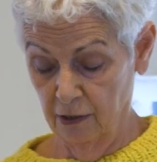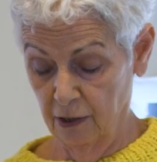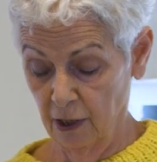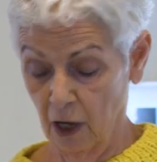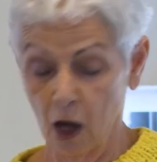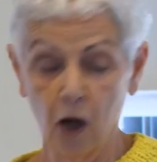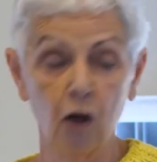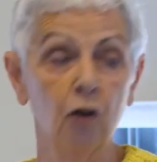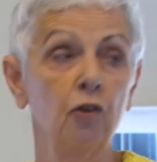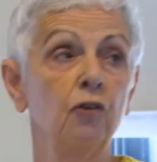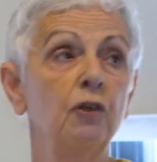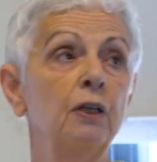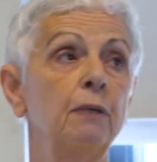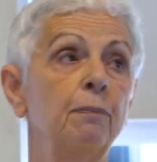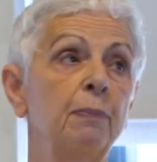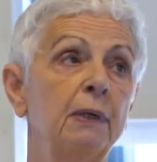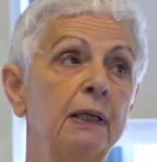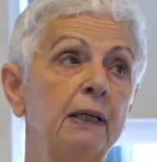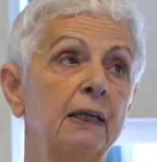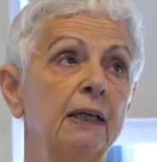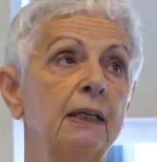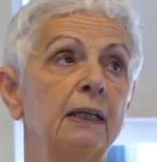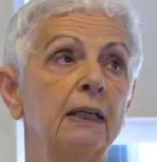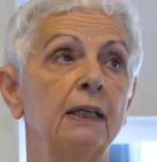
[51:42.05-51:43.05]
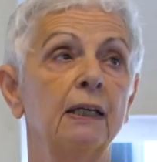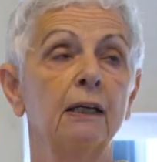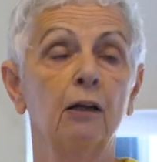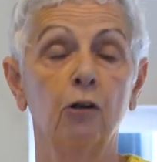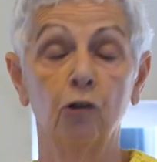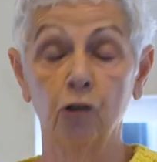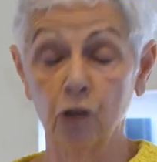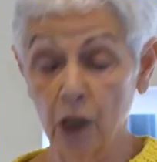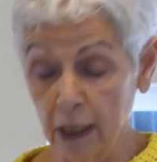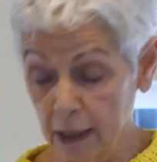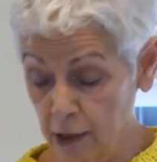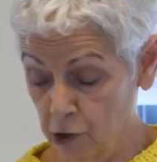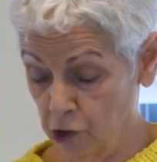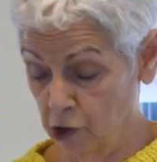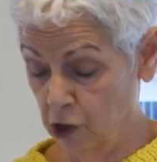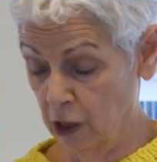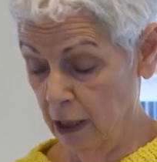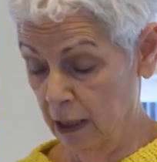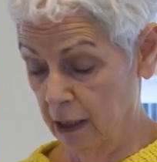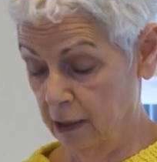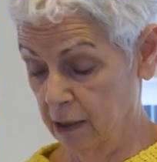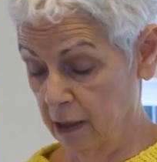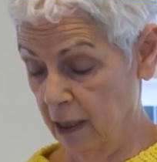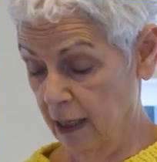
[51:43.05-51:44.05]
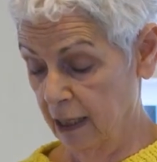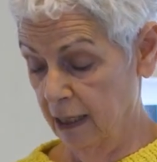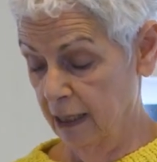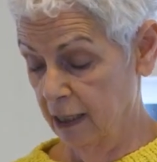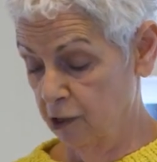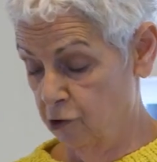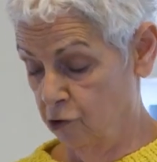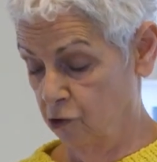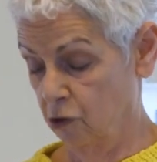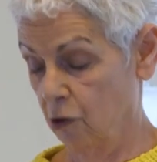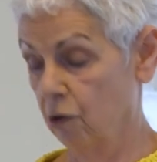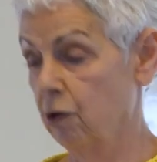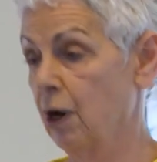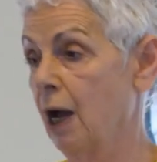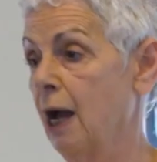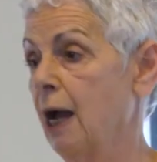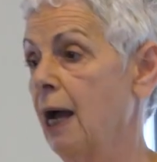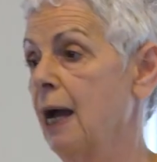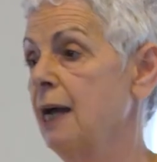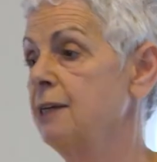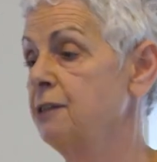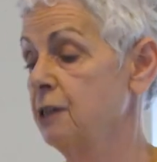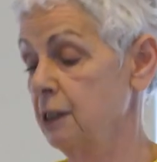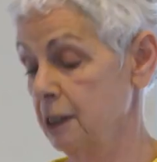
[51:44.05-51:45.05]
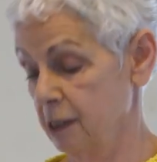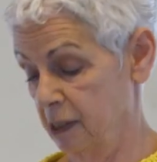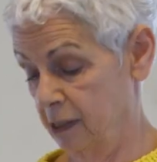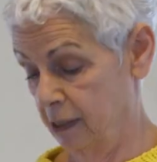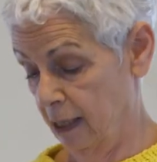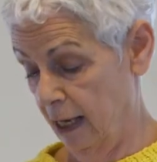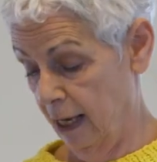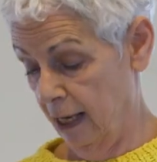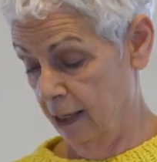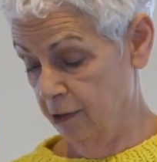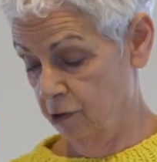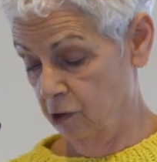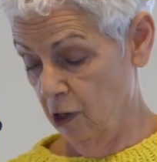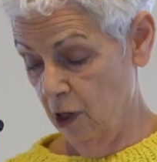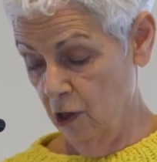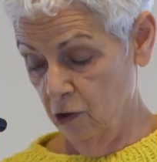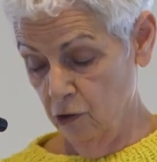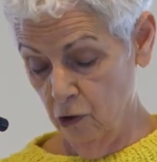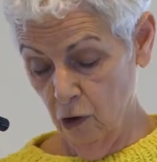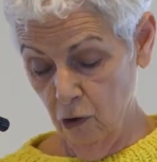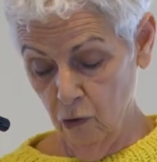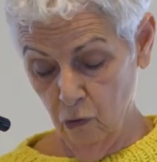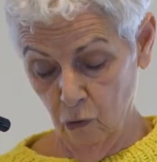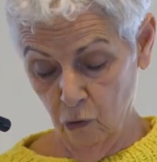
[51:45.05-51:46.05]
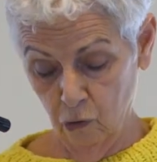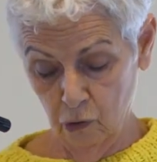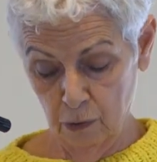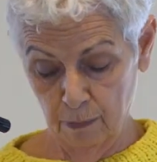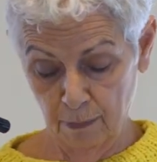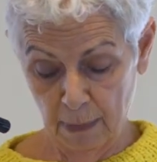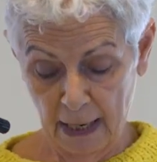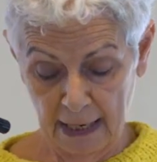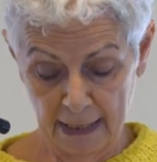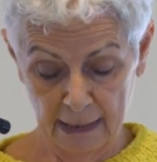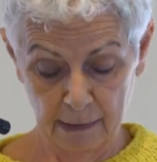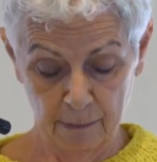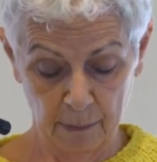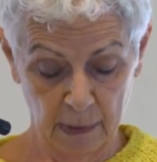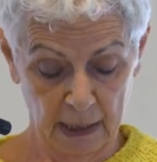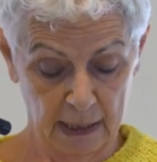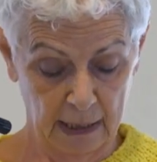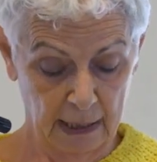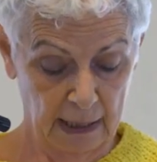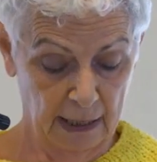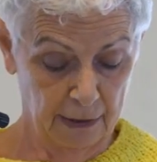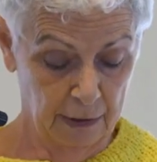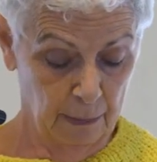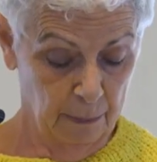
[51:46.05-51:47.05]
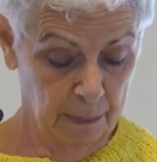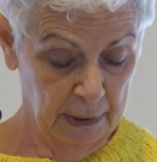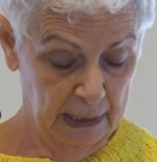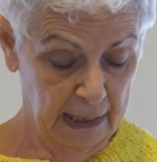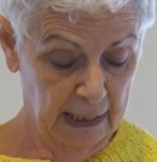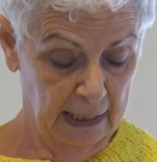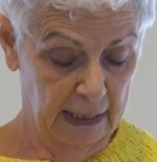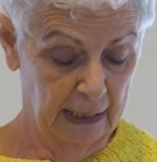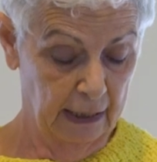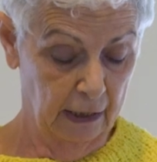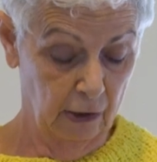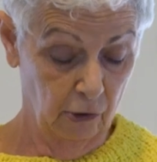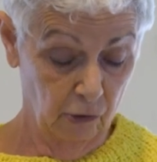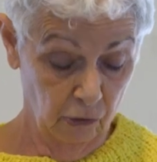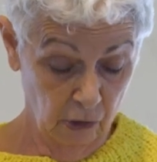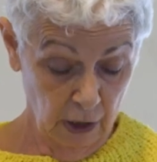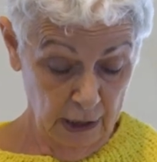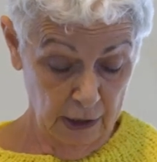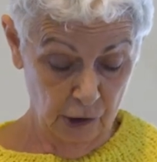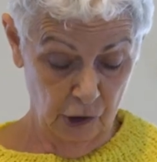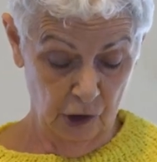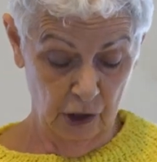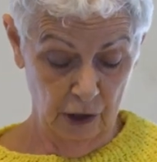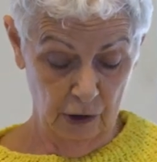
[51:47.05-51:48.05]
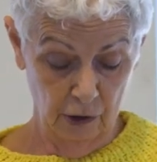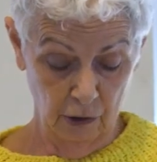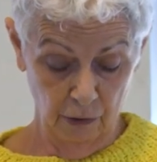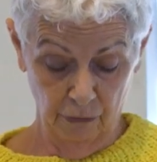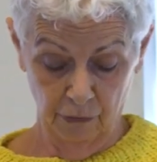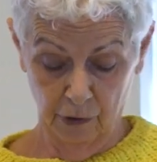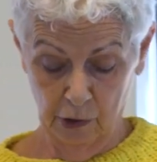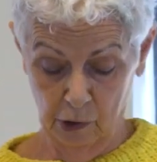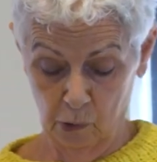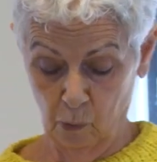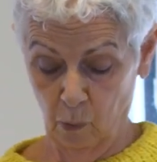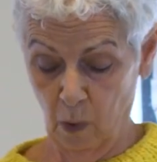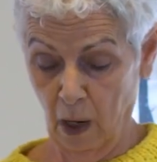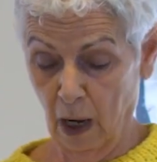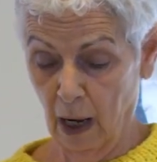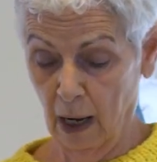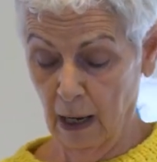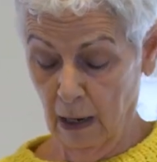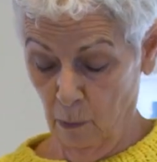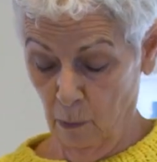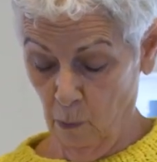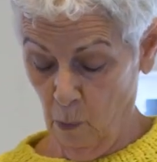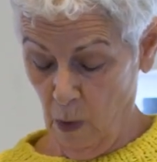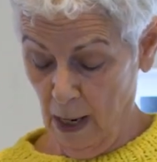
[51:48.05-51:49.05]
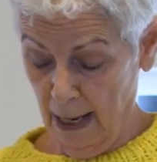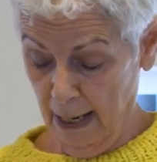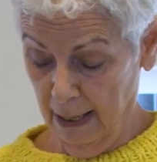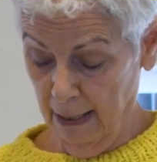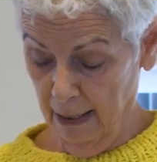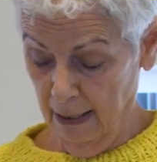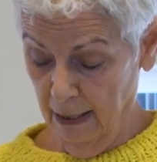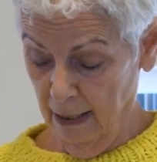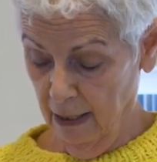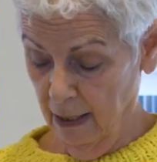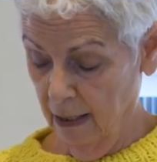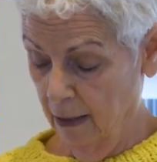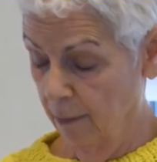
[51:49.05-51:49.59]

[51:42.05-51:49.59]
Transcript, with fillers: The only beginning, Reshit, is Torah, as it says, The Lord made me at the beginning, Reshit of his way.